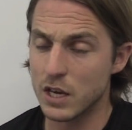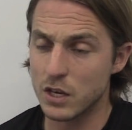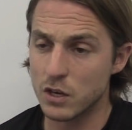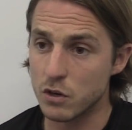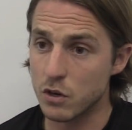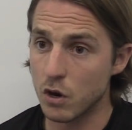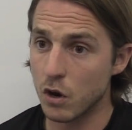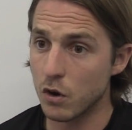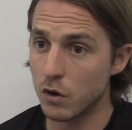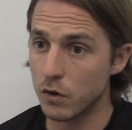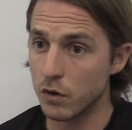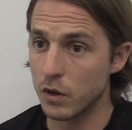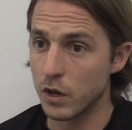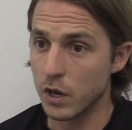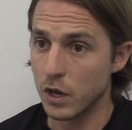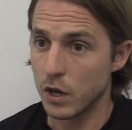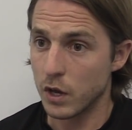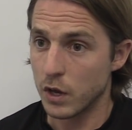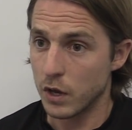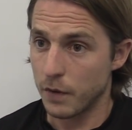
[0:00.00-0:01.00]
You can't,
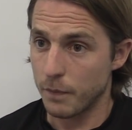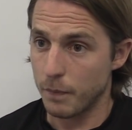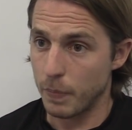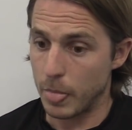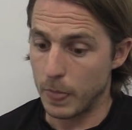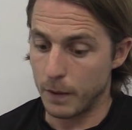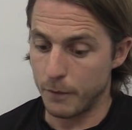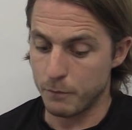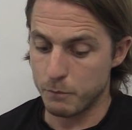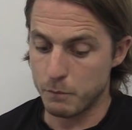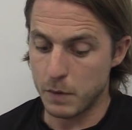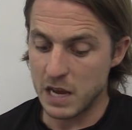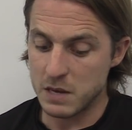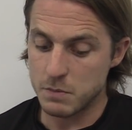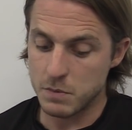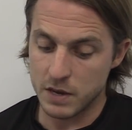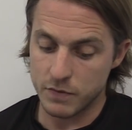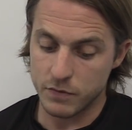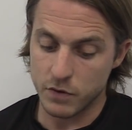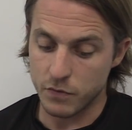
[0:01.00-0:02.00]

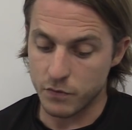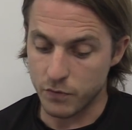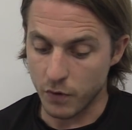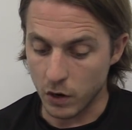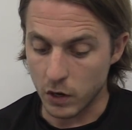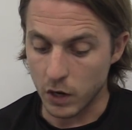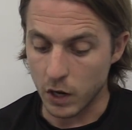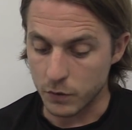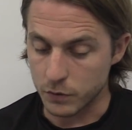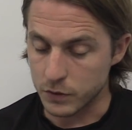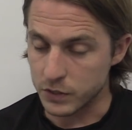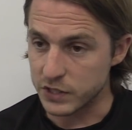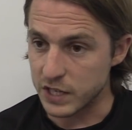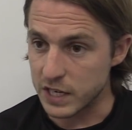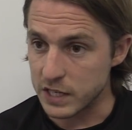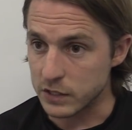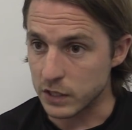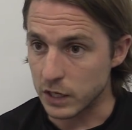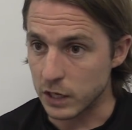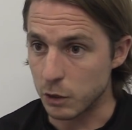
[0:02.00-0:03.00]
maybe if you front load the
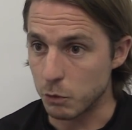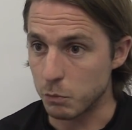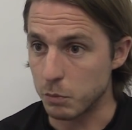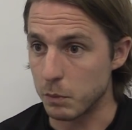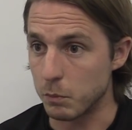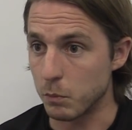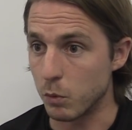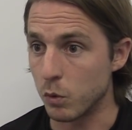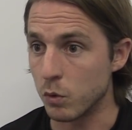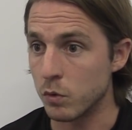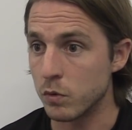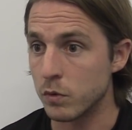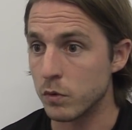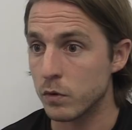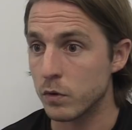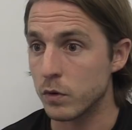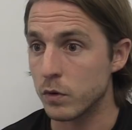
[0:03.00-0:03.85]
season a little bit more,